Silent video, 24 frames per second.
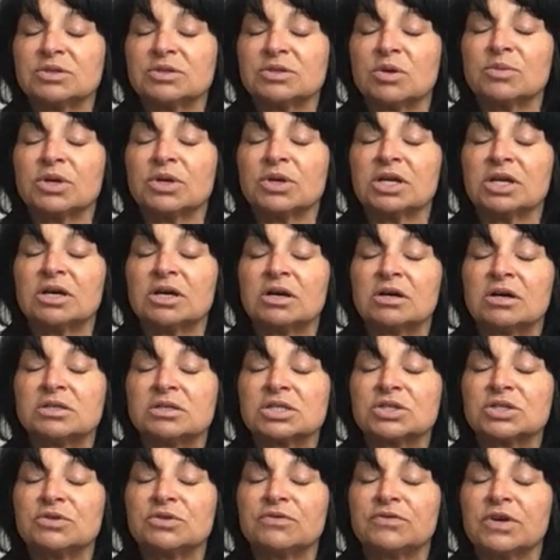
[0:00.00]
So I'm going to
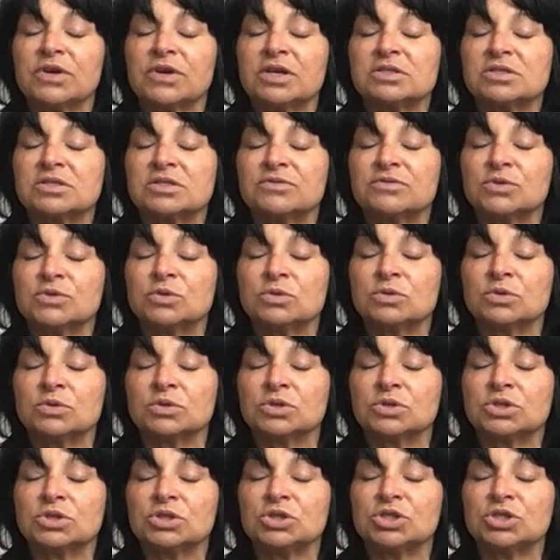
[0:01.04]
ask you first of
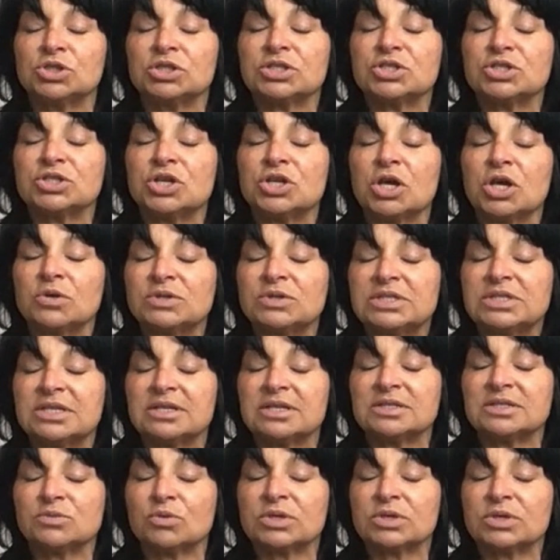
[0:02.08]
all to just
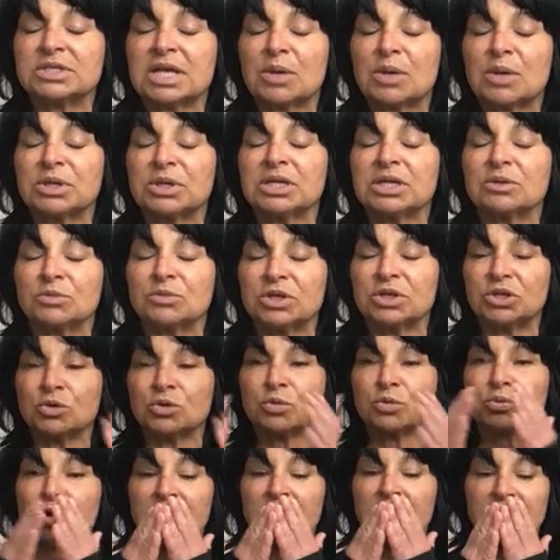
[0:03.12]
notice what's happening with your
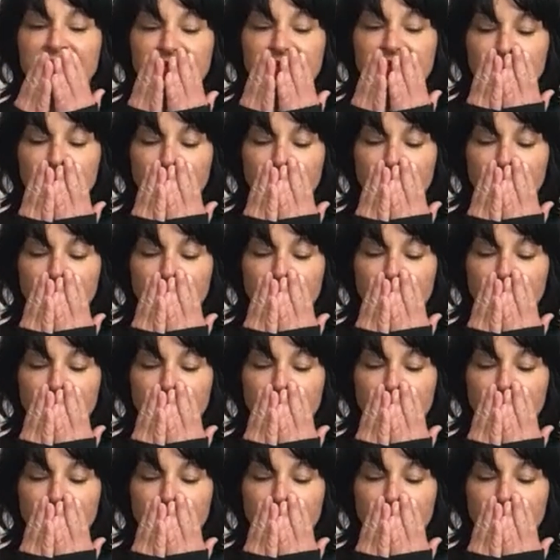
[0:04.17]
breath.